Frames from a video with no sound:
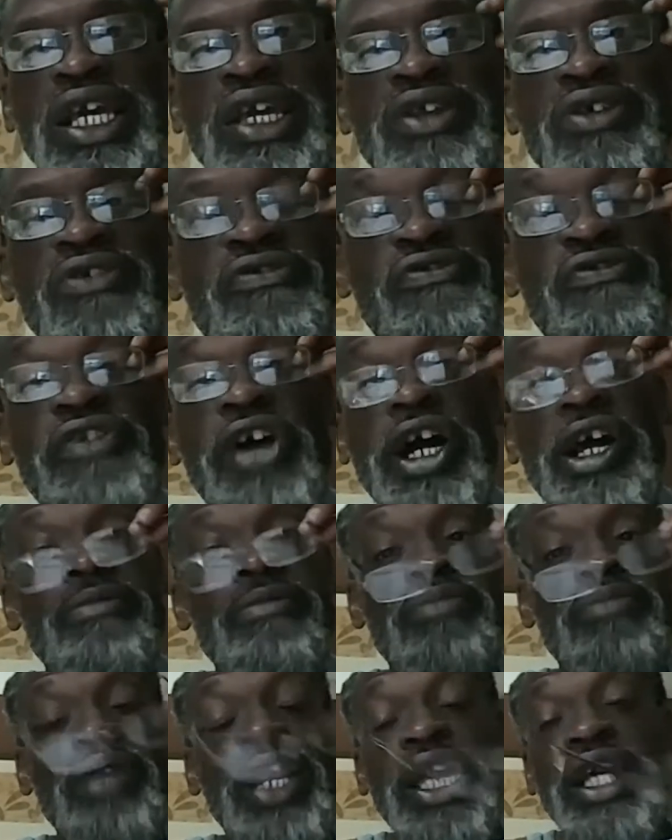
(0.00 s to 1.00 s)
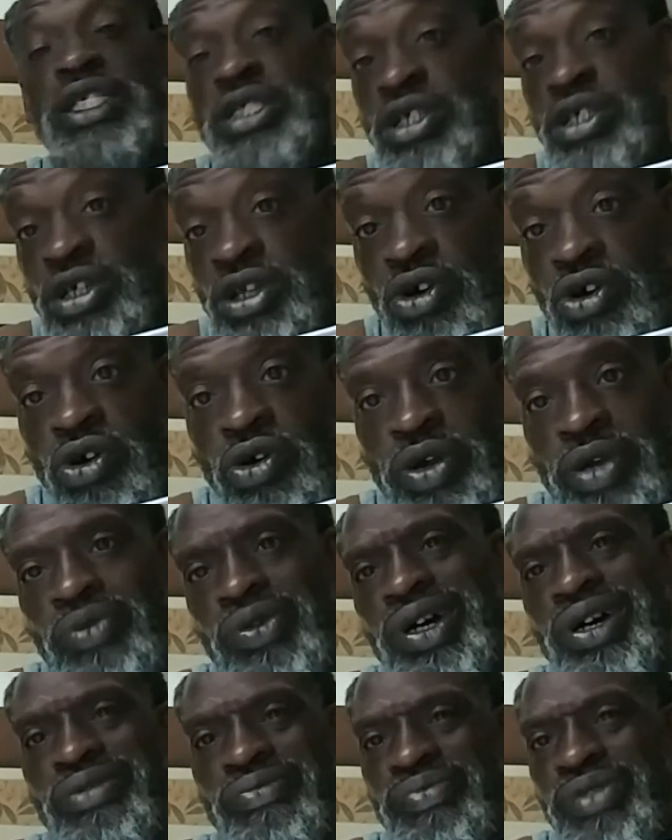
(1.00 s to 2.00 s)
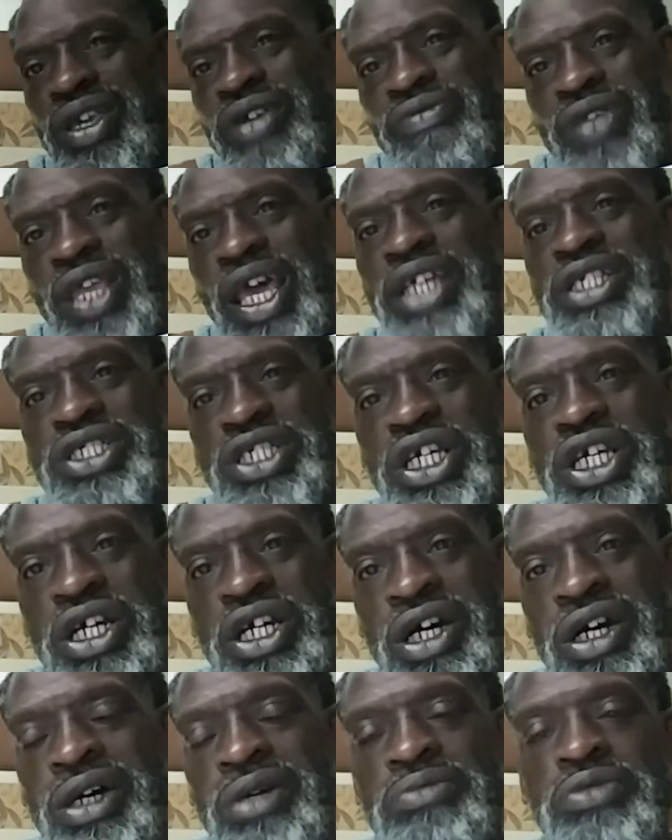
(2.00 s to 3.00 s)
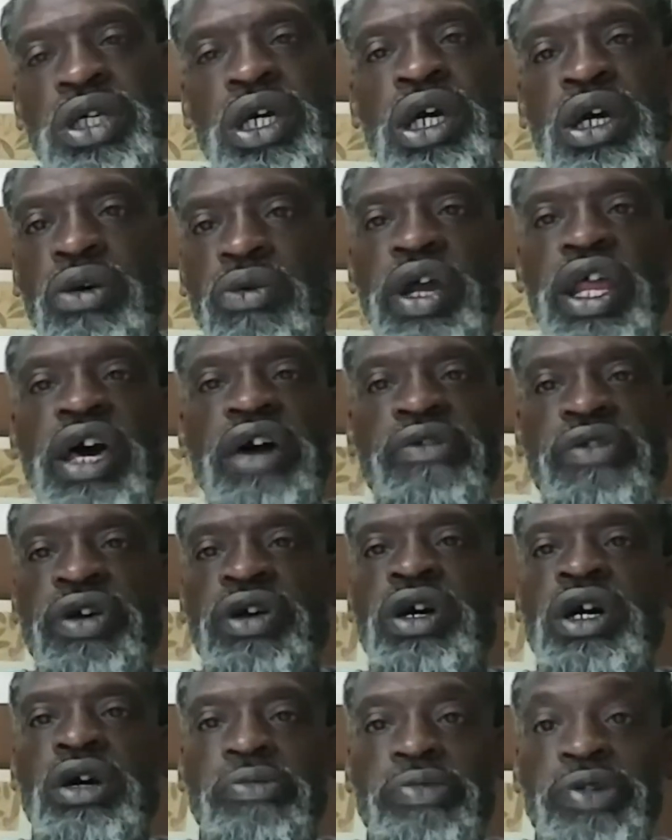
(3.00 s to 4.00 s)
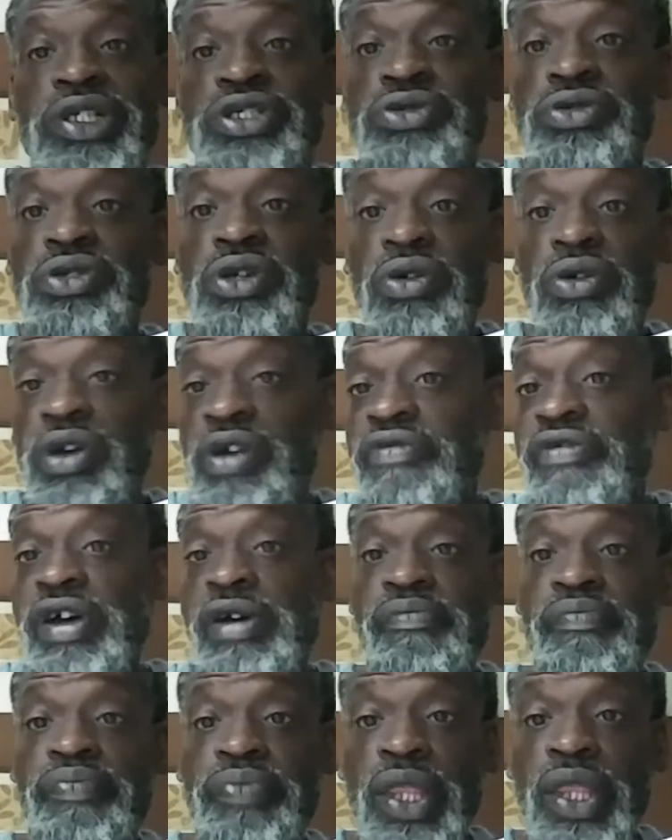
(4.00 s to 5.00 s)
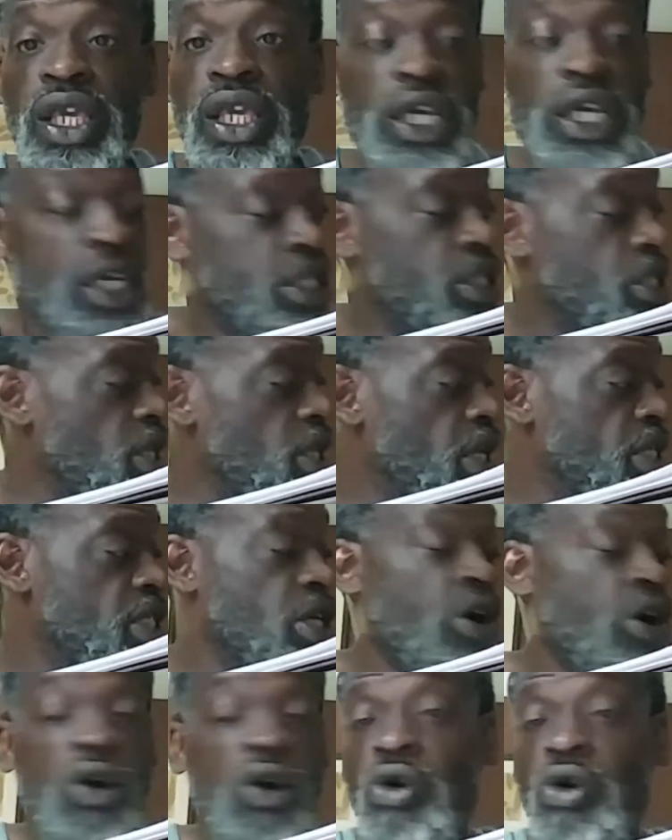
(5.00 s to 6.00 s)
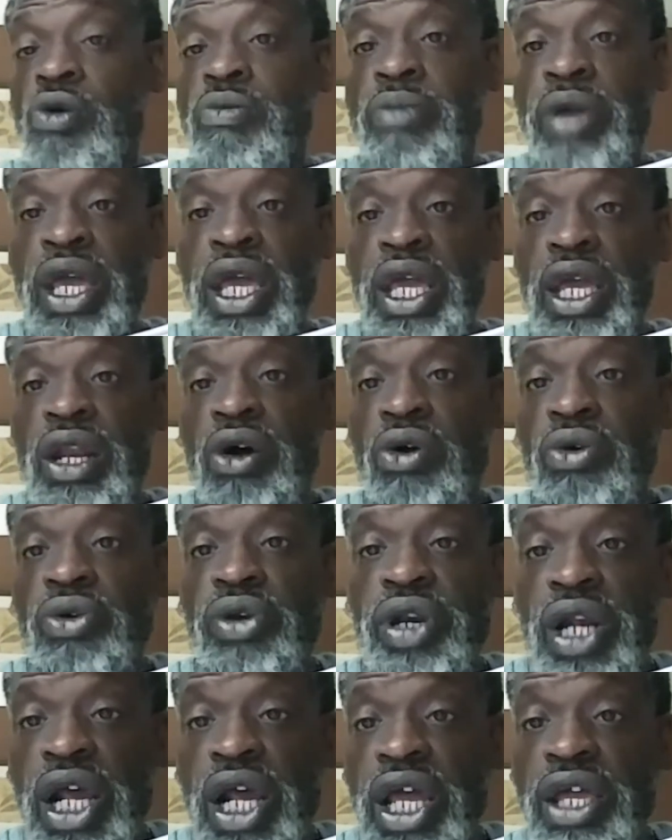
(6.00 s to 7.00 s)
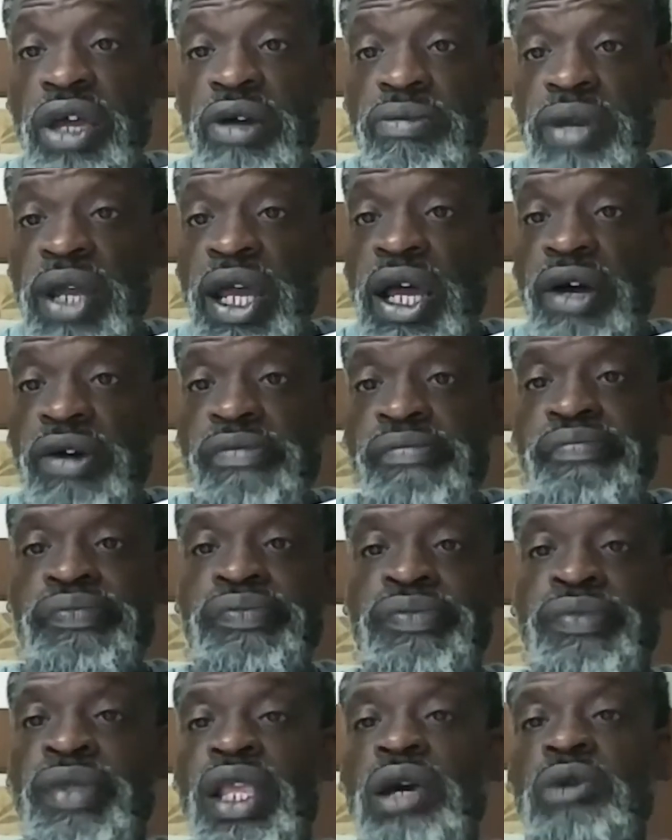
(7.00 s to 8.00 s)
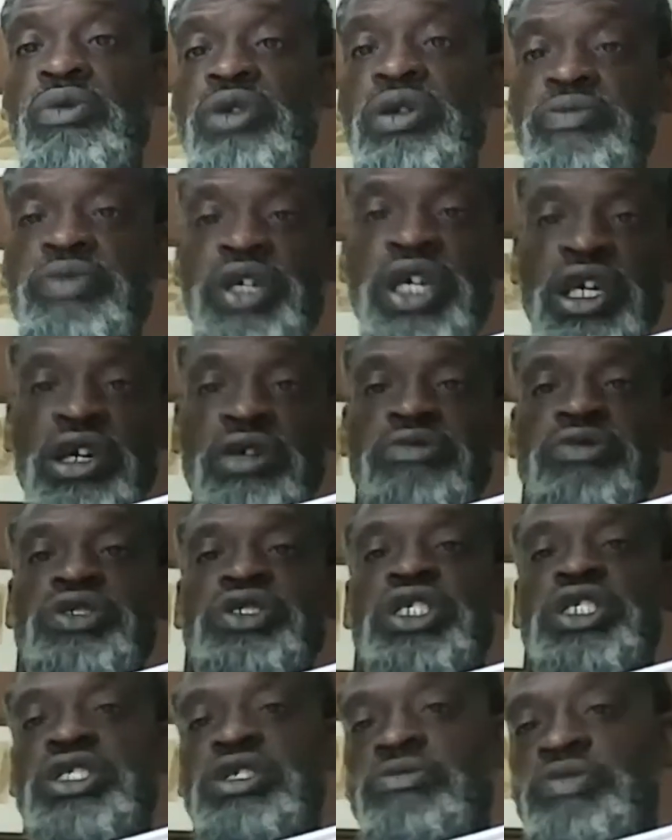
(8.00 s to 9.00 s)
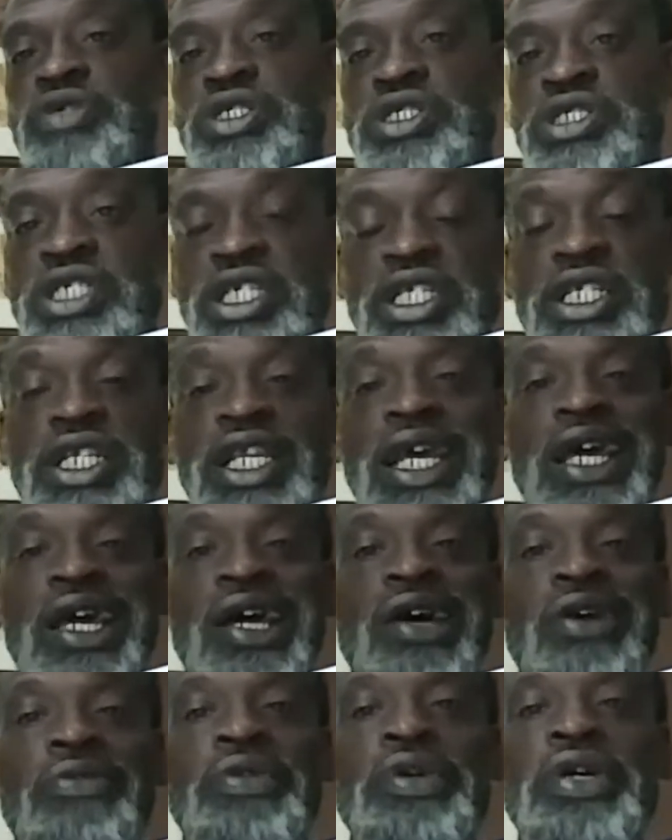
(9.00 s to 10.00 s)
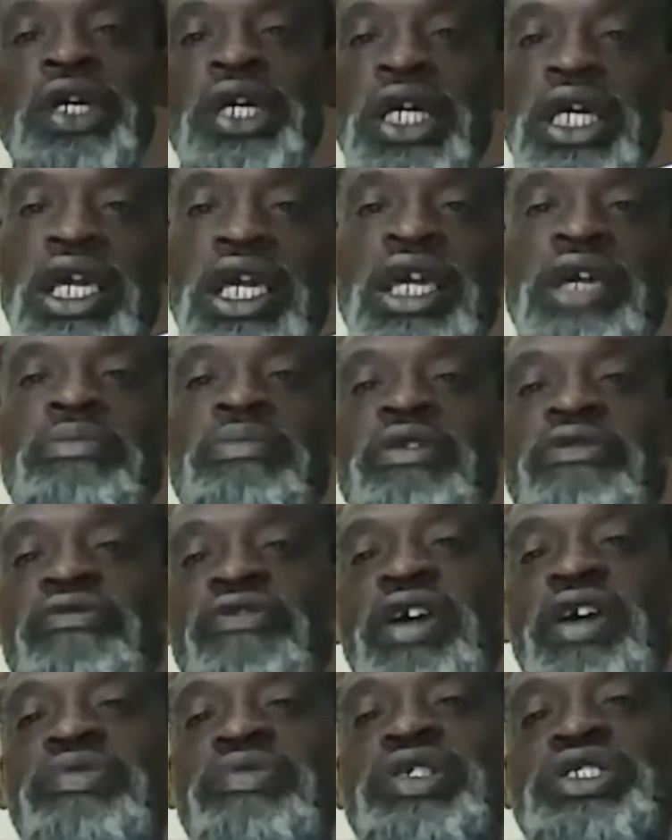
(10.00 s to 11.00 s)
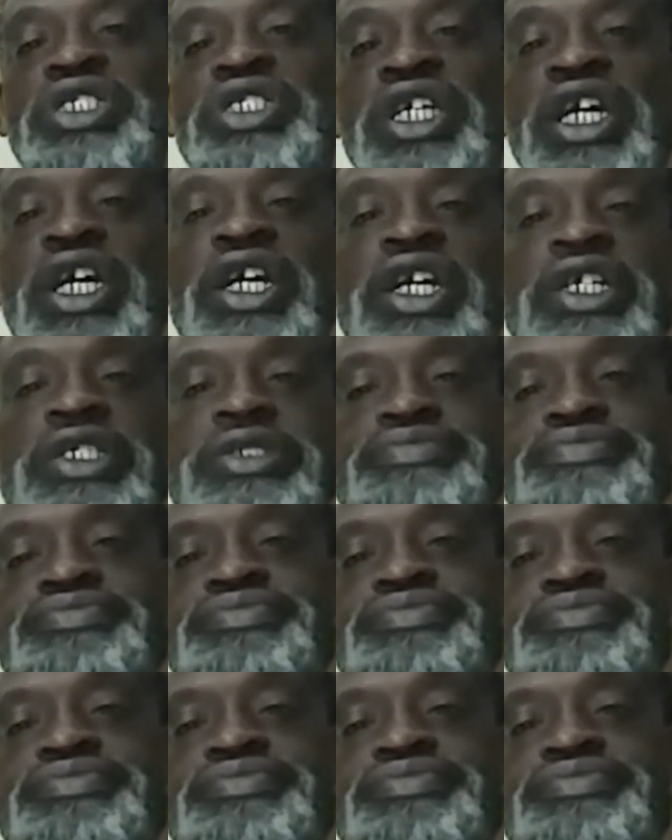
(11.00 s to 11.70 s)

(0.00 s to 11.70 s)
in no fucking blaze of glory. Well, if that shit comes, whatever. But you know, if I'm as, as an old man, older than I am now, I want to be able just to be sitting down in my favorite chair